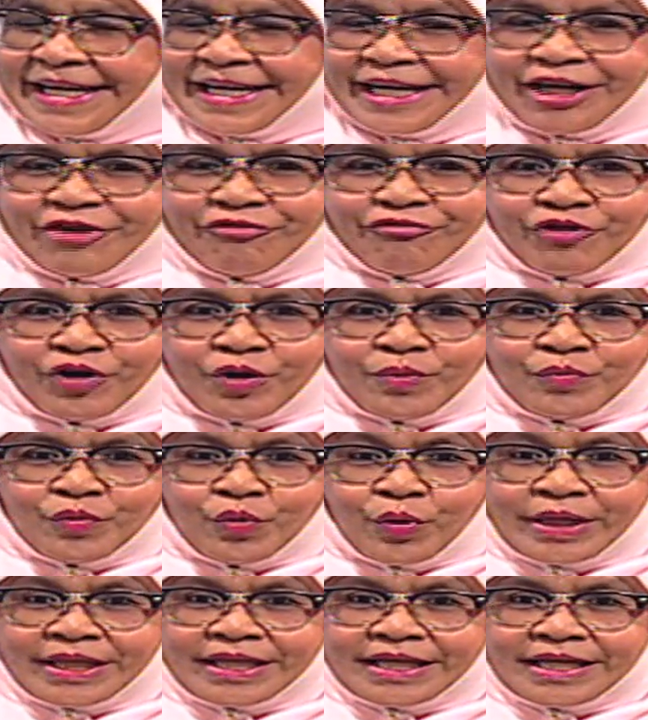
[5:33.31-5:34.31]
uh, from
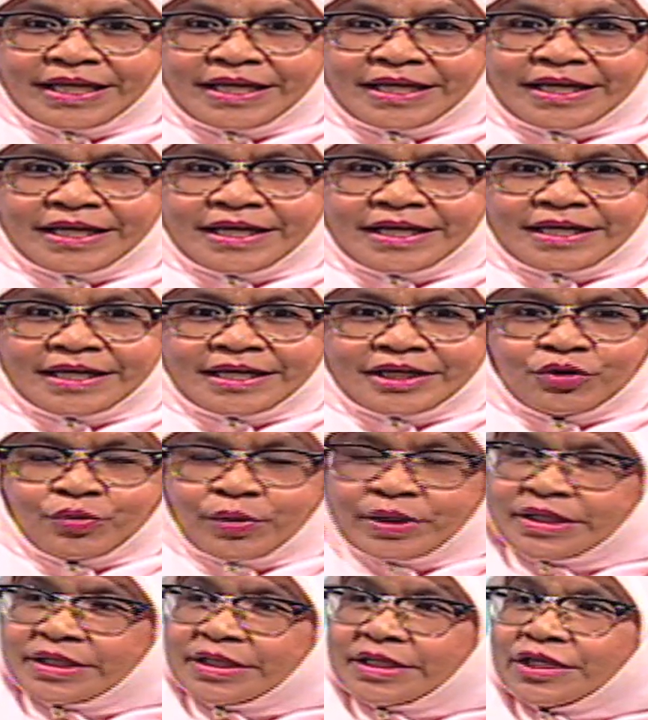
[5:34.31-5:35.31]
twenty
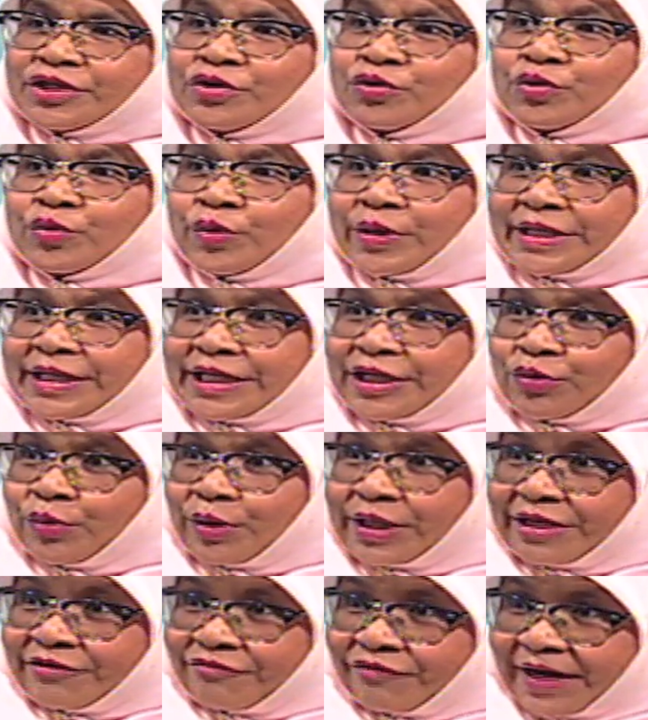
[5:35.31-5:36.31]
twenty to twenty
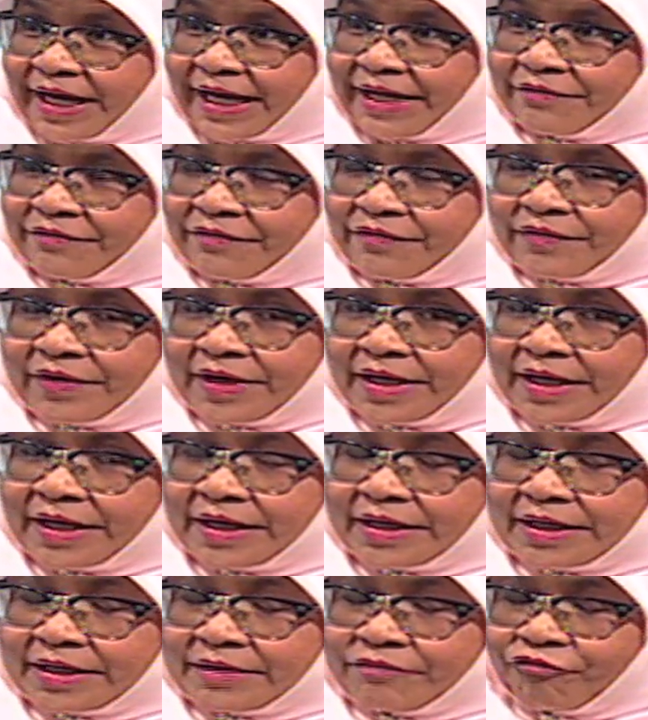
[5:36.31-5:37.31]
twenty-five. Yes.
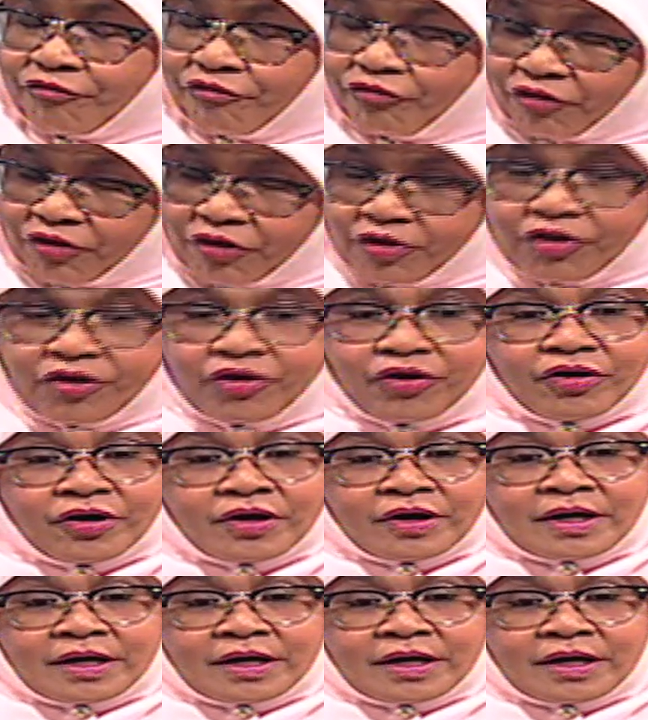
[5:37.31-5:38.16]
And for